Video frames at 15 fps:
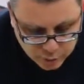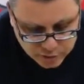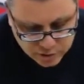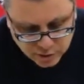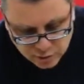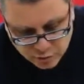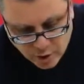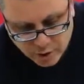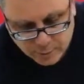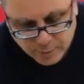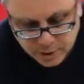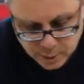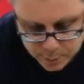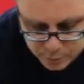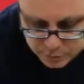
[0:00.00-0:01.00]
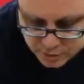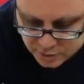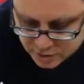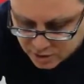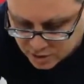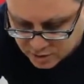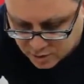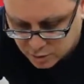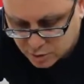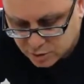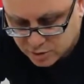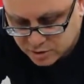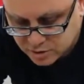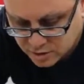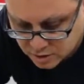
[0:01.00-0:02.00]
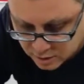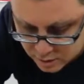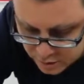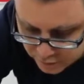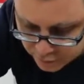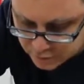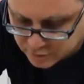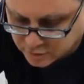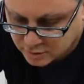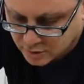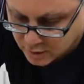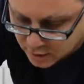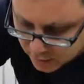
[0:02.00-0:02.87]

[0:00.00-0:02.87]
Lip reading: the sink drain, I'm going to put this here so you can see the differences.